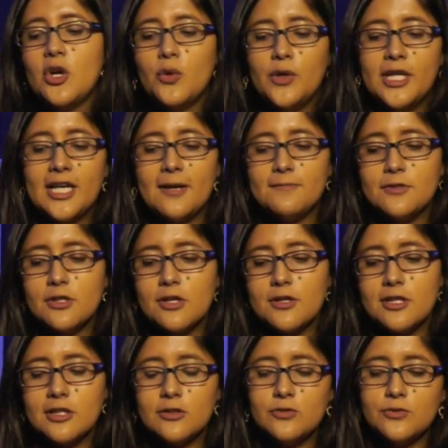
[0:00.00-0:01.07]
we have
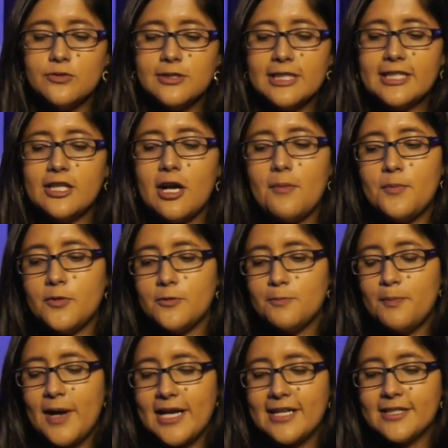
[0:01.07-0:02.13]
loosely
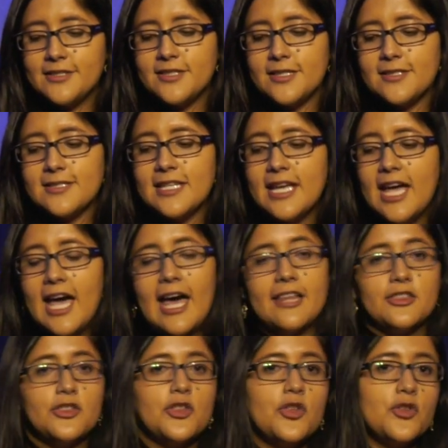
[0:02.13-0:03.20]
coupled packages,
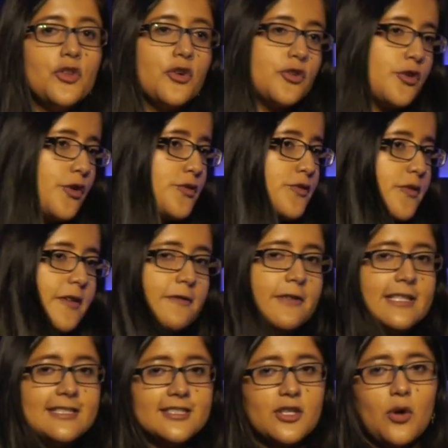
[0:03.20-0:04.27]
and no
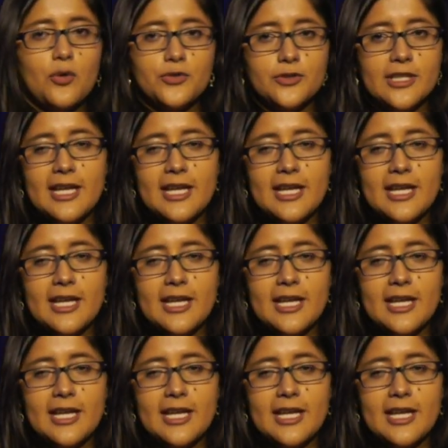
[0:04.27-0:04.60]
cross-reference code.